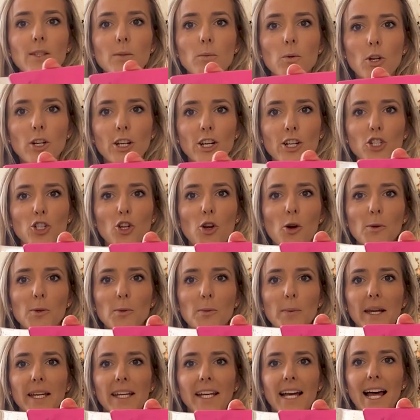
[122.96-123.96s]
is what I chopped
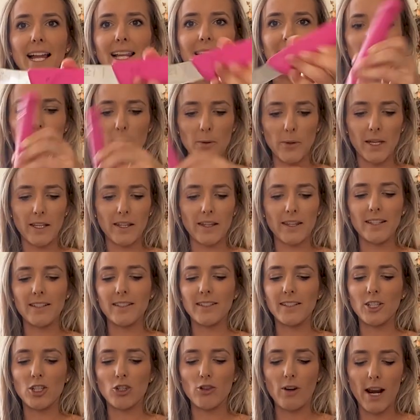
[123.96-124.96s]
my garlic
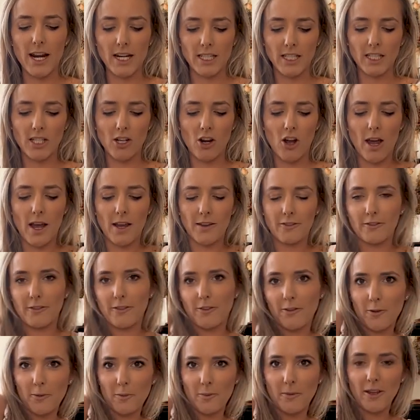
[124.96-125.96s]
with. Great tonight.
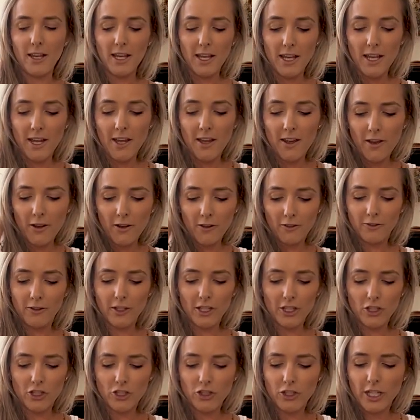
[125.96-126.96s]

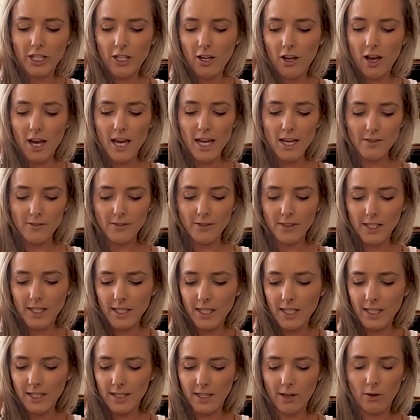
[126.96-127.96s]
Victory knives.
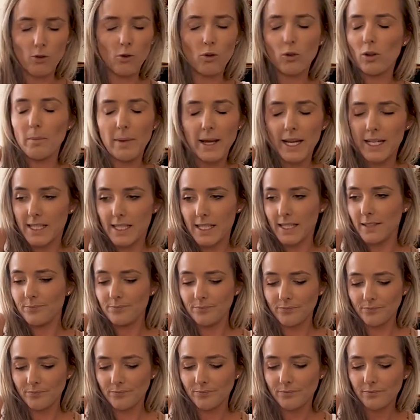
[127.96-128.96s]
They're all amazing.
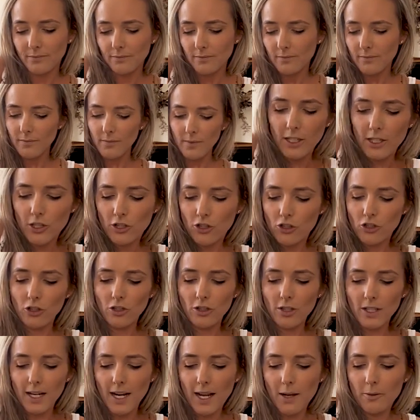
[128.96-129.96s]
Turn
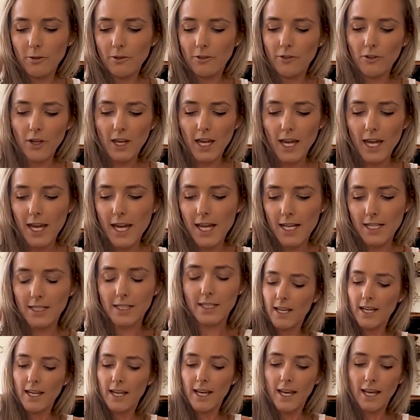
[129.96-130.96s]
that up with the hands
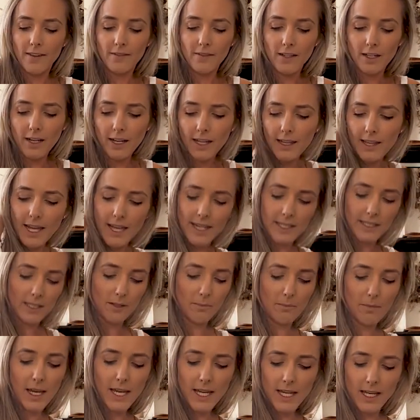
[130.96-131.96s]
and then I like to
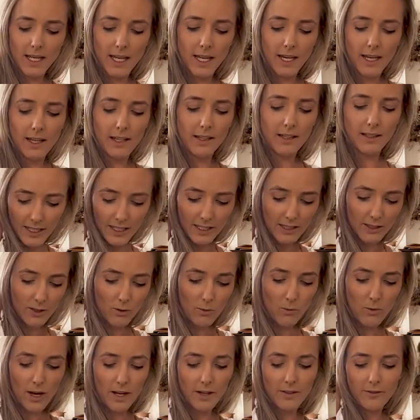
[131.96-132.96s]
make it into
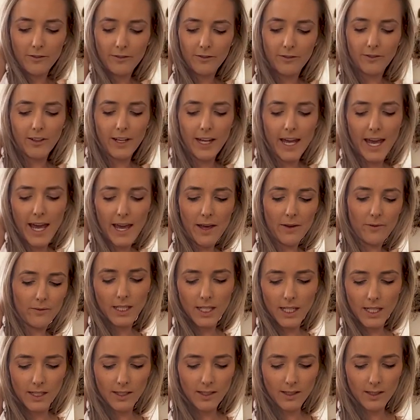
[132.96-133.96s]
one flat
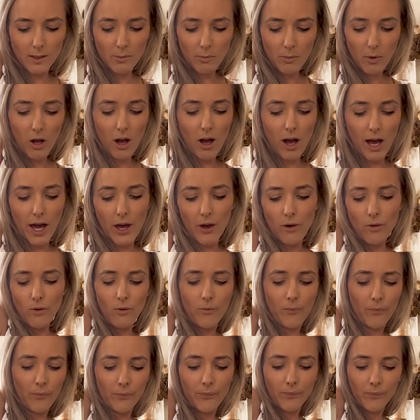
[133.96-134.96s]
dense pile.
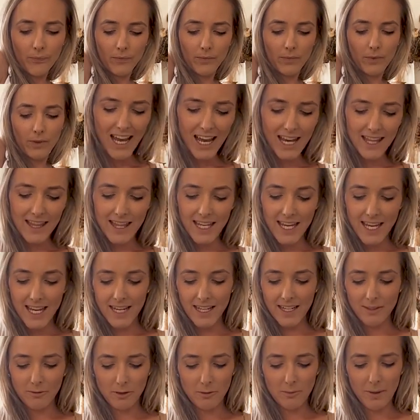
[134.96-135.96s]
And
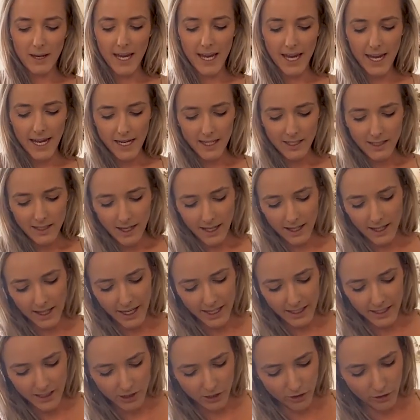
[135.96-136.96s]
then with my hand, I
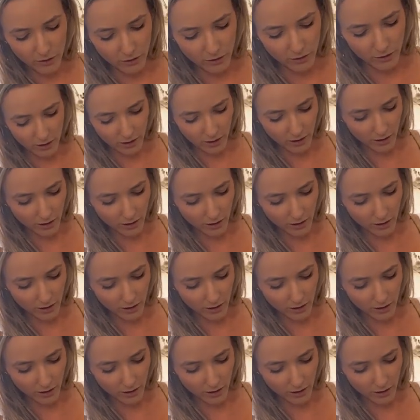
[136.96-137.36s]
like to